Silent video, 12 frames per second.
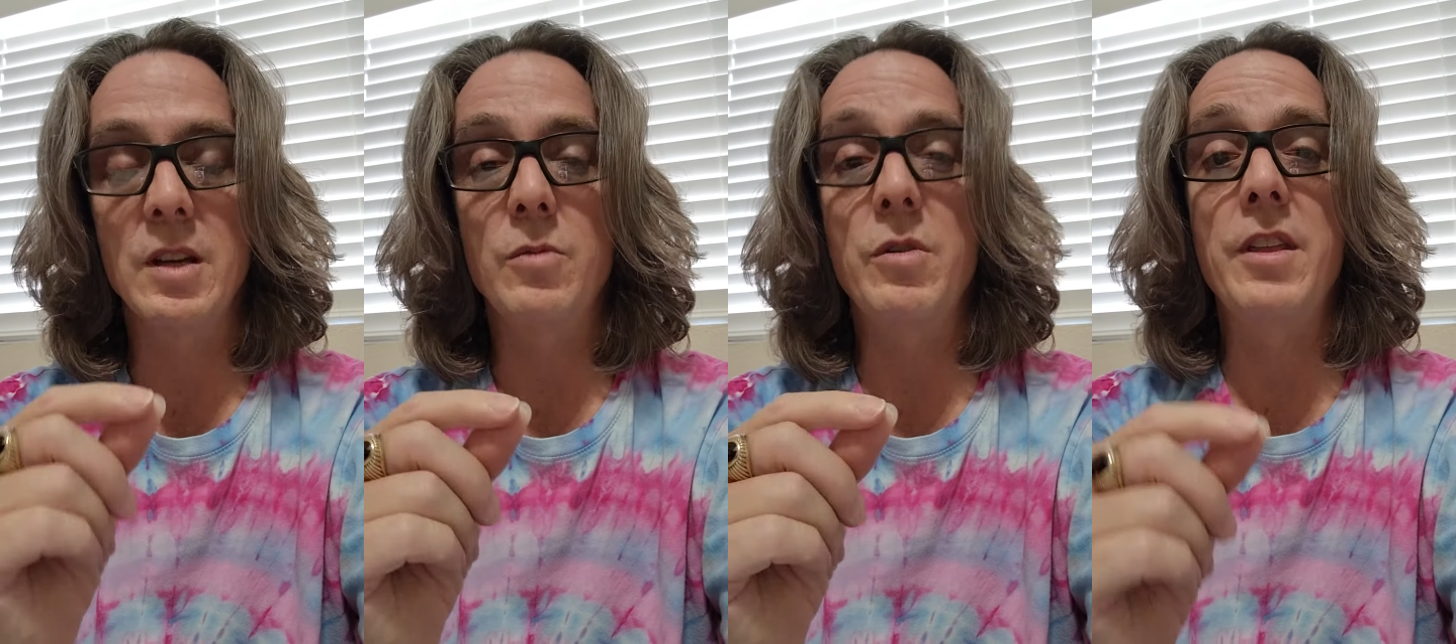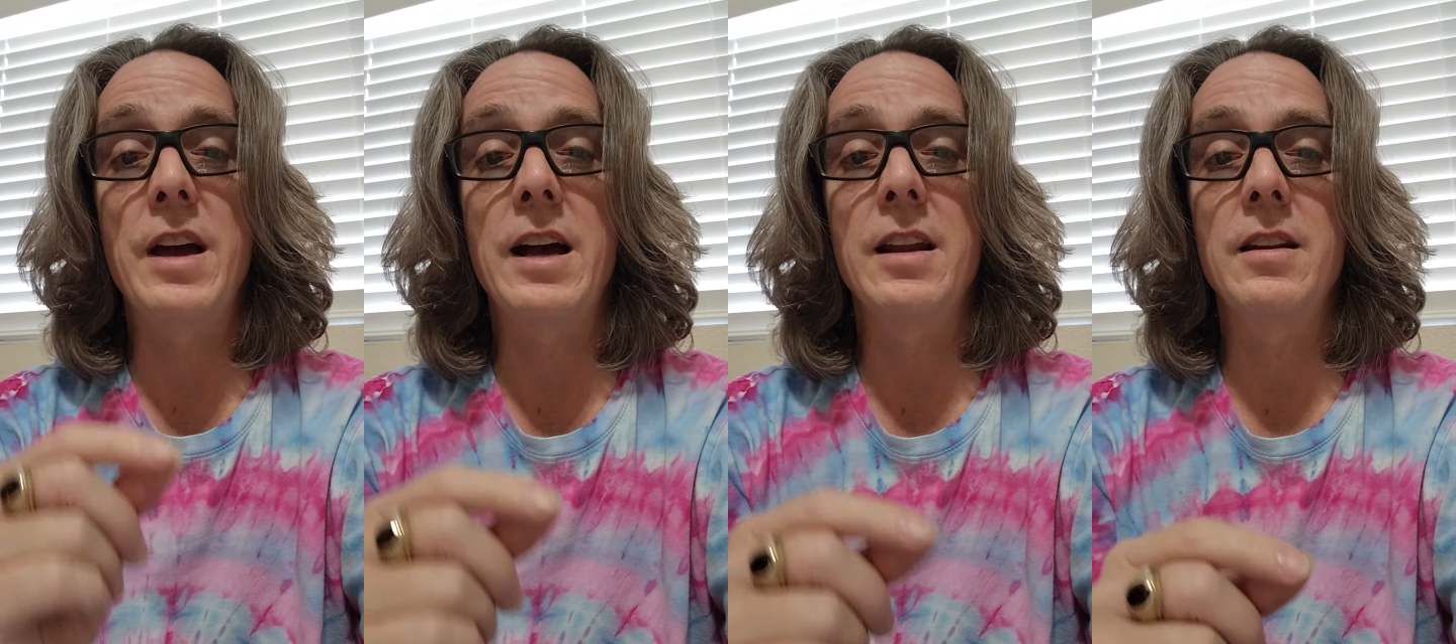With
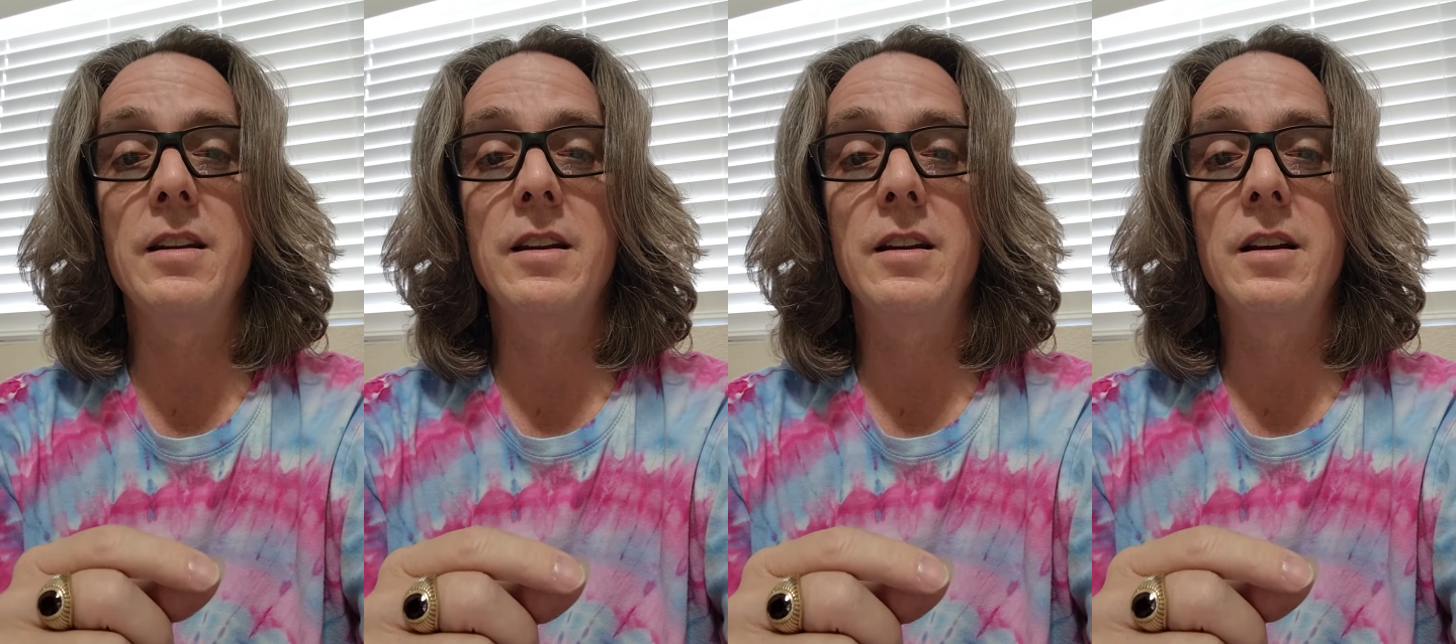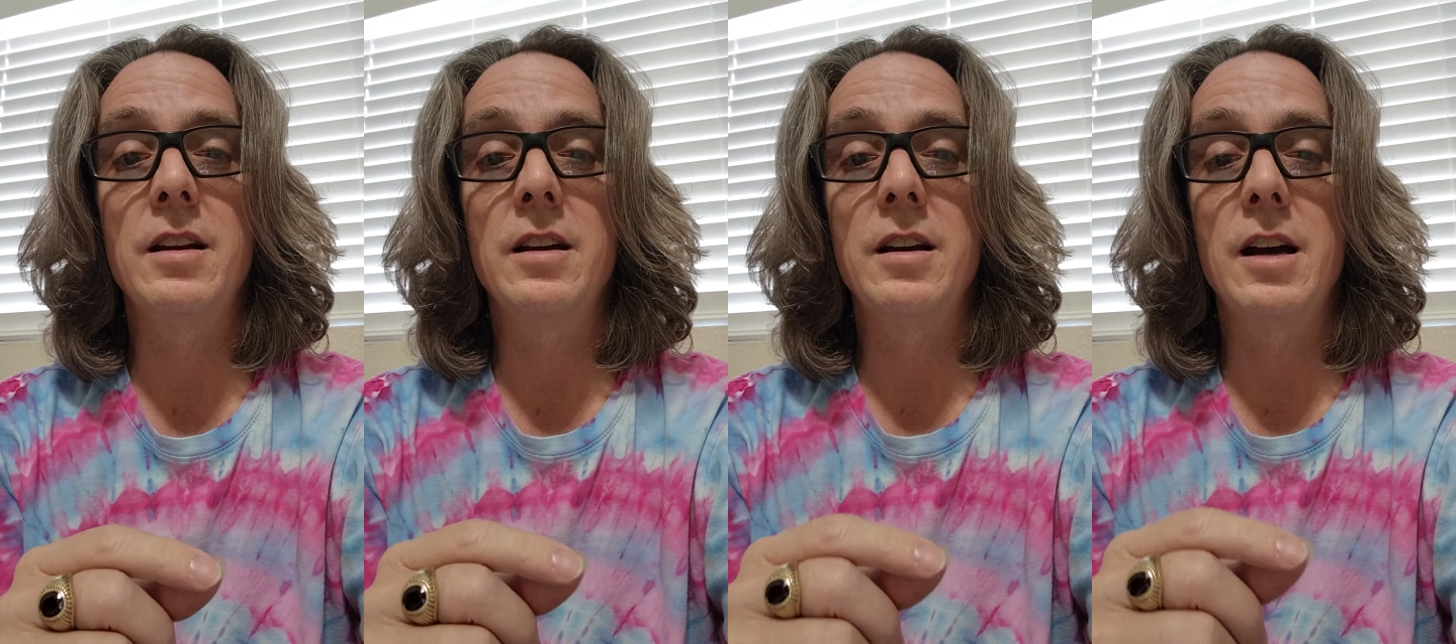that,
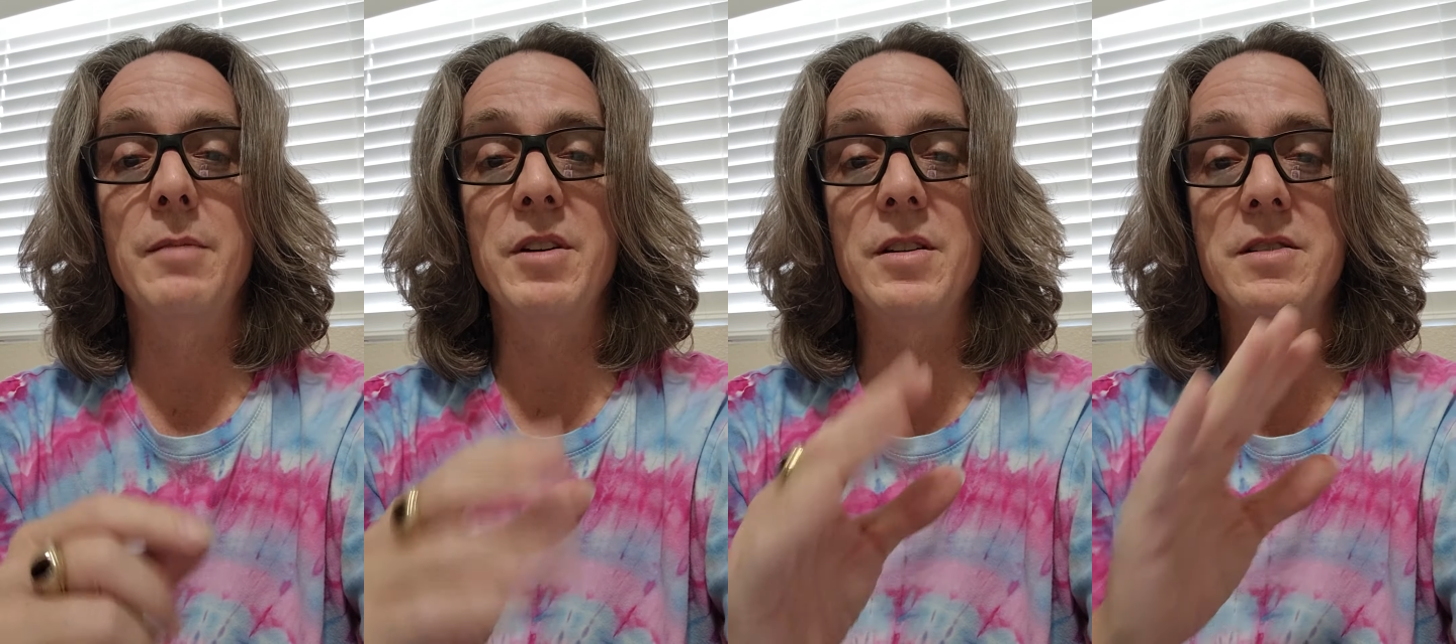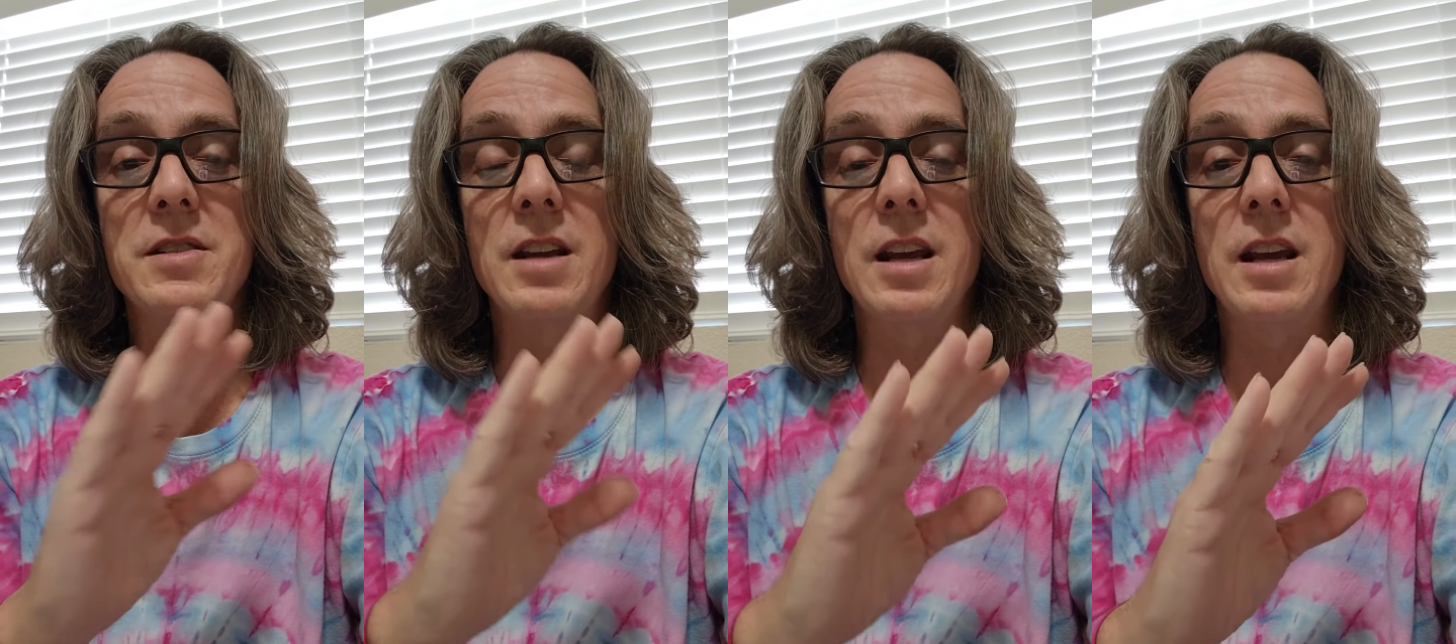I'm going to
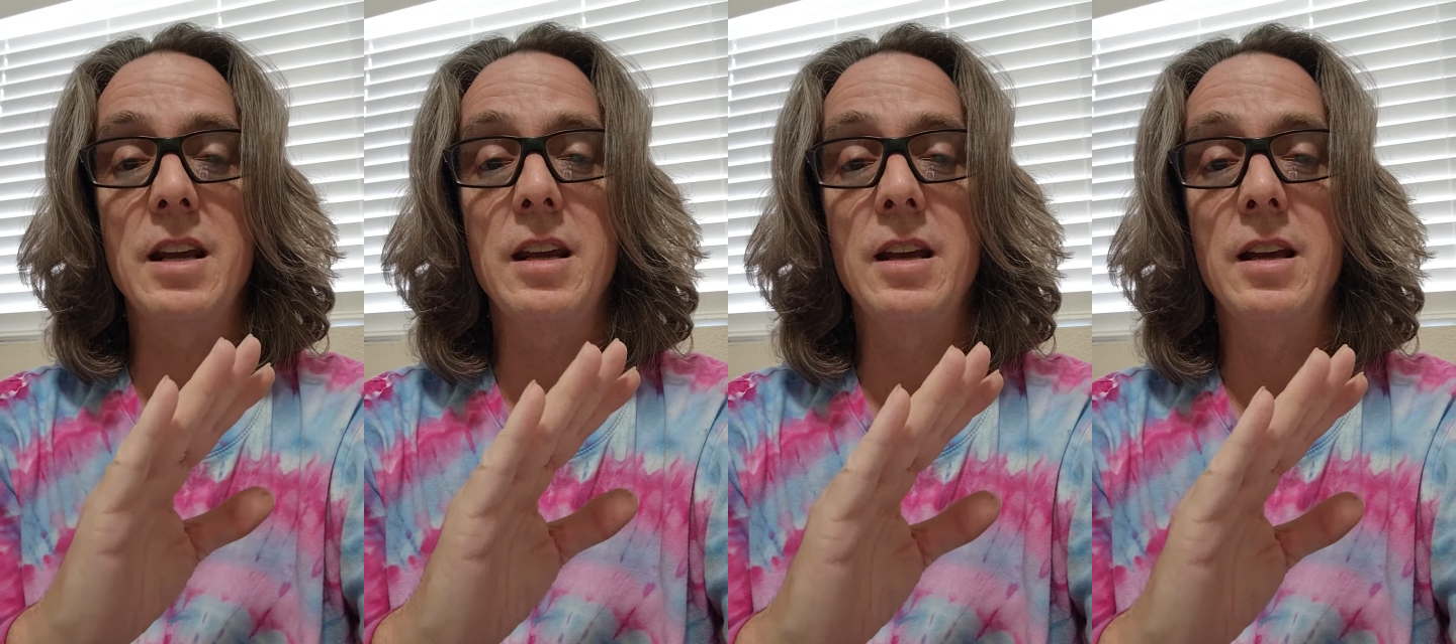say,